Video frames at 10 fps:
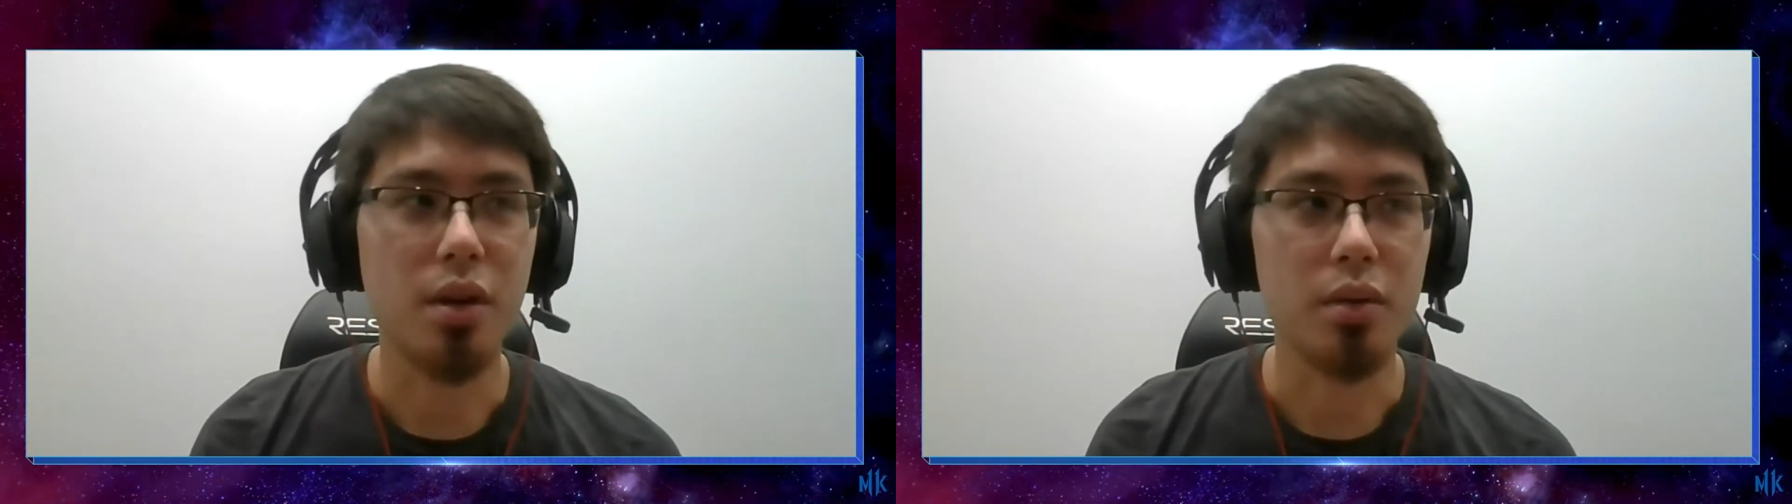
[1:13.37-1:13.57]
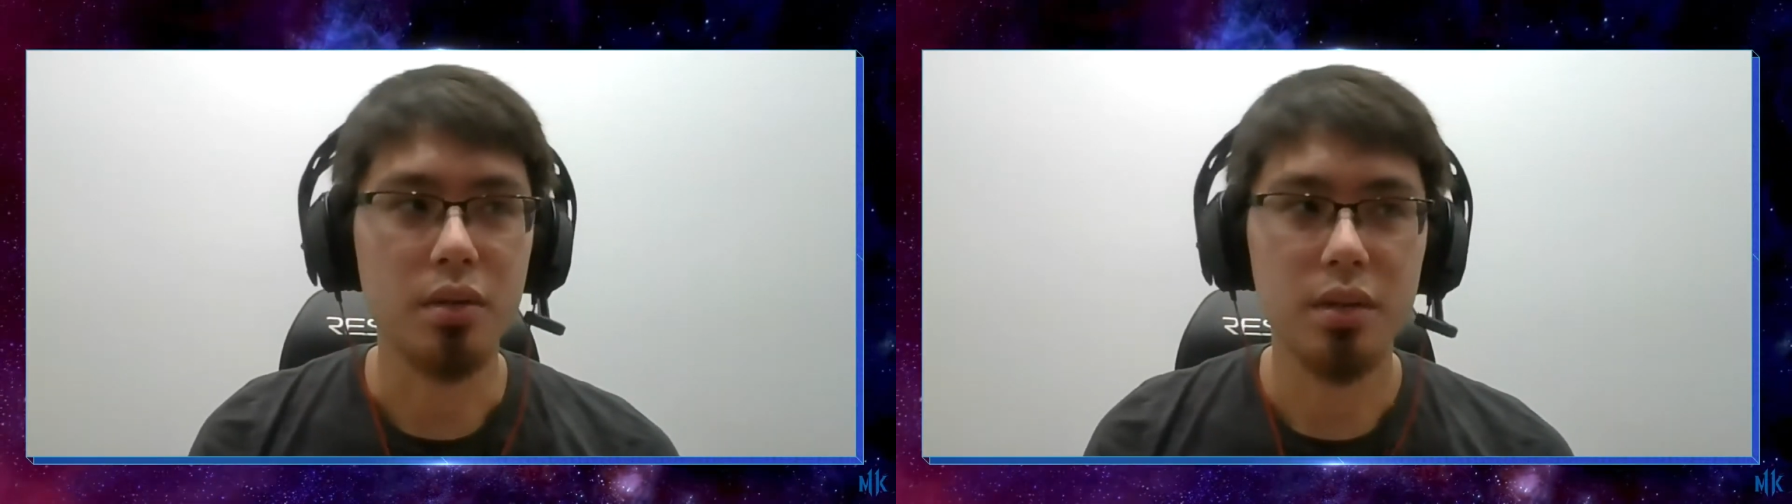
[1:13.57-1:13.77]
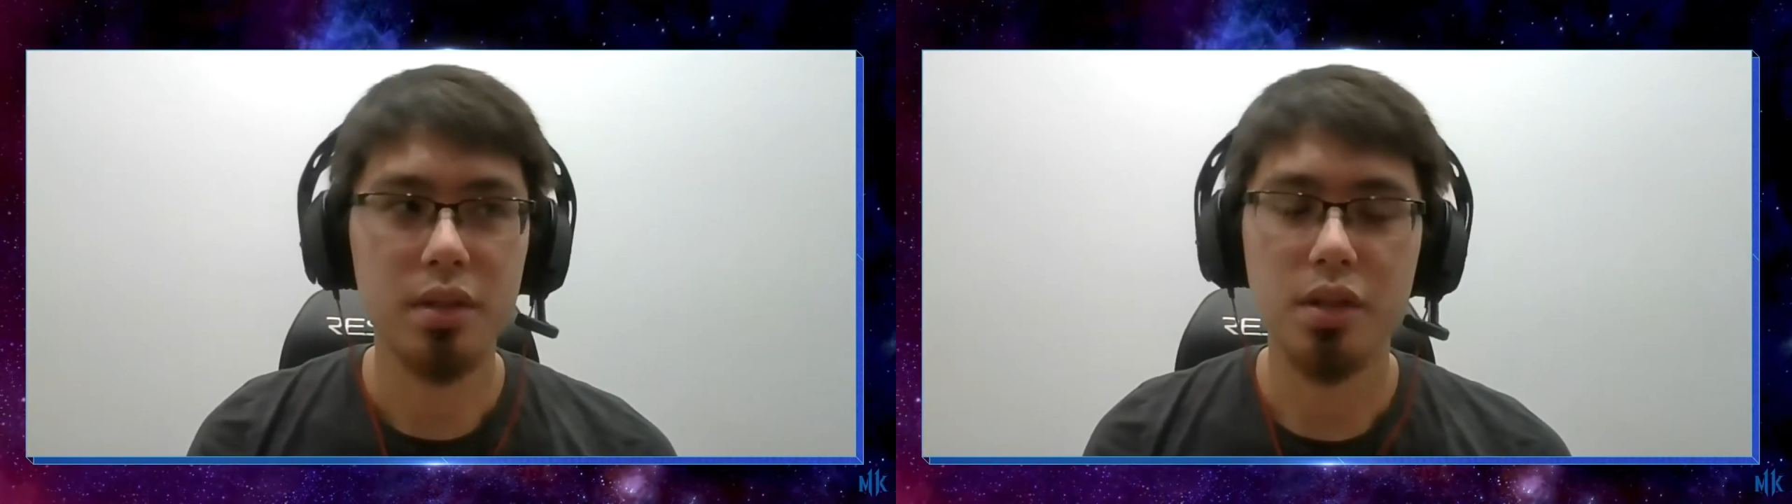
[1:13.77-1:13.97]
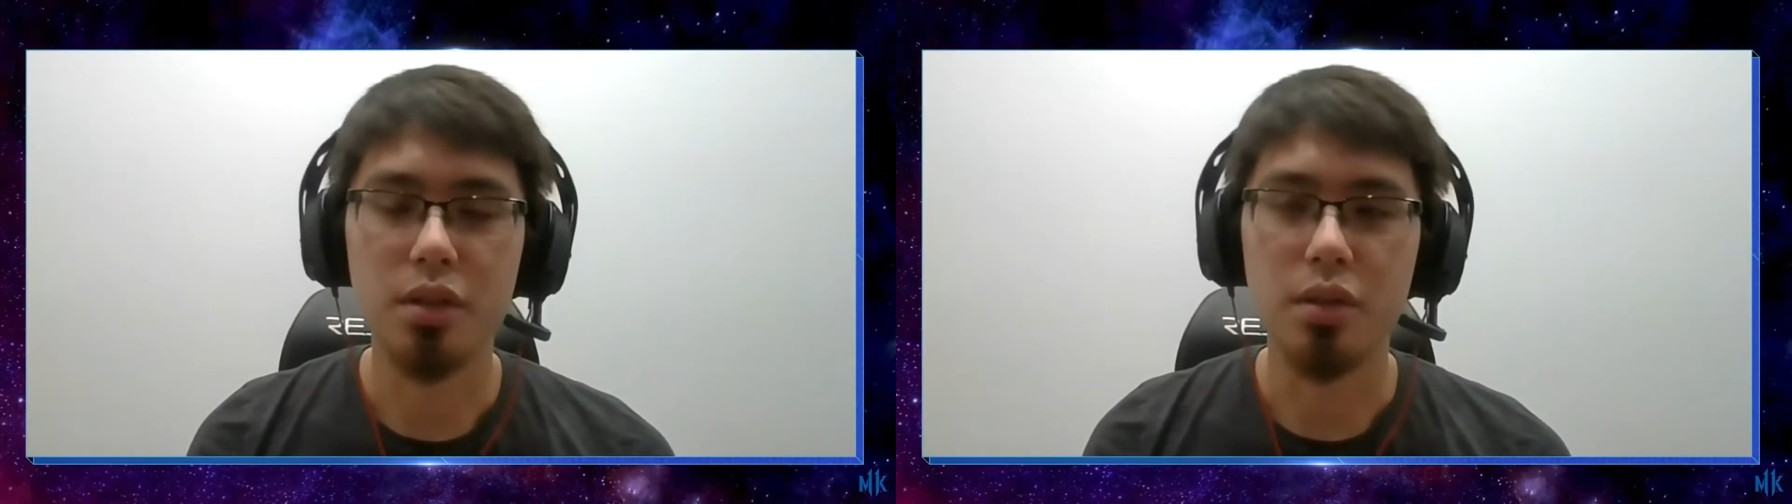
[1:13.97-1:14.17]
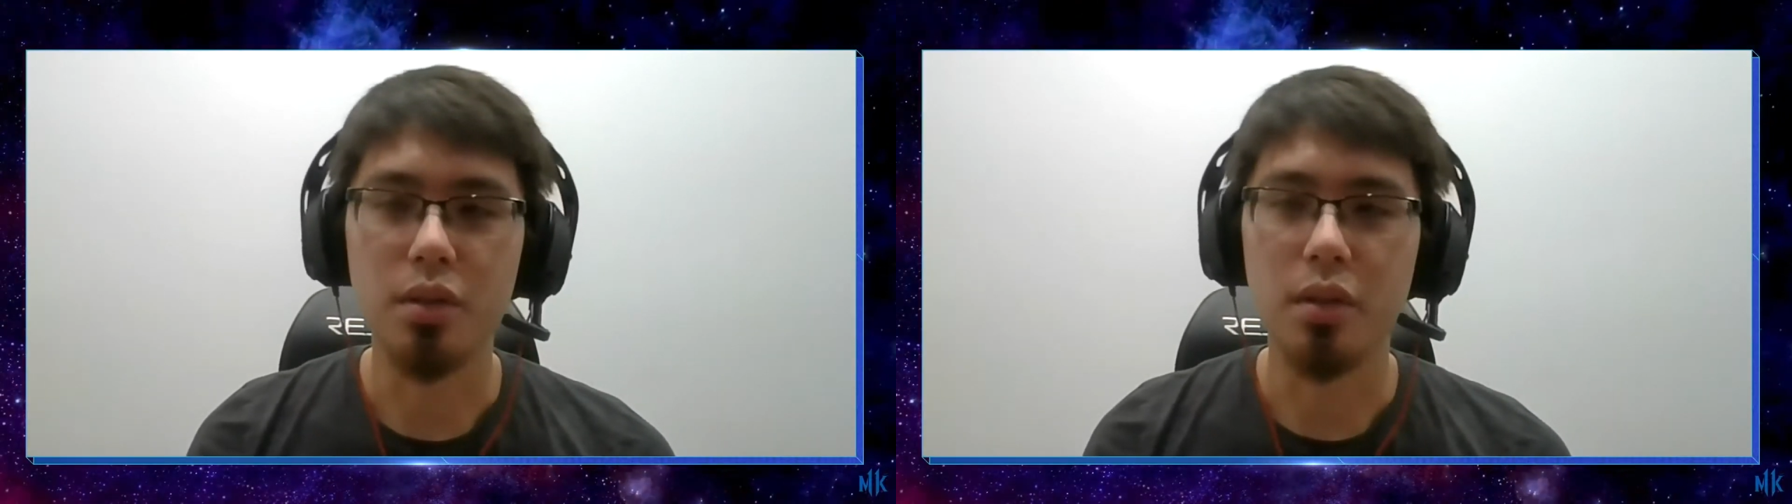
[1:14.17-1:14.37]
Kotal
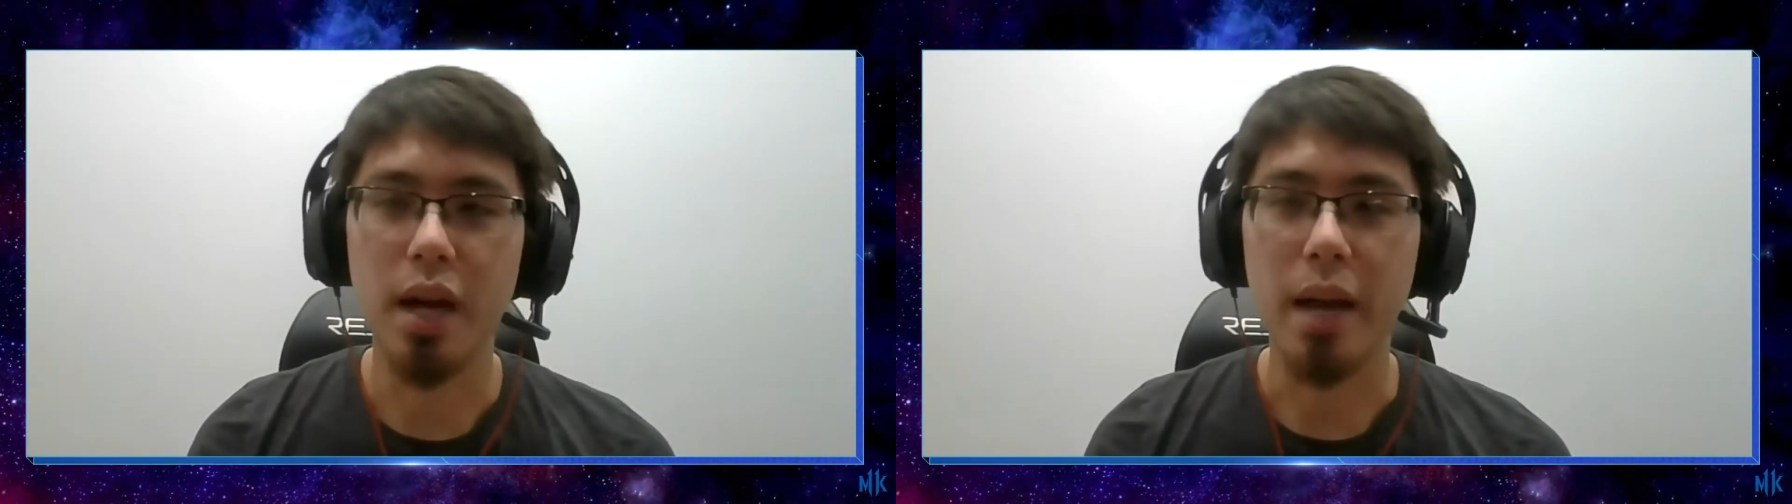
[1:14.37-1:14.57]
to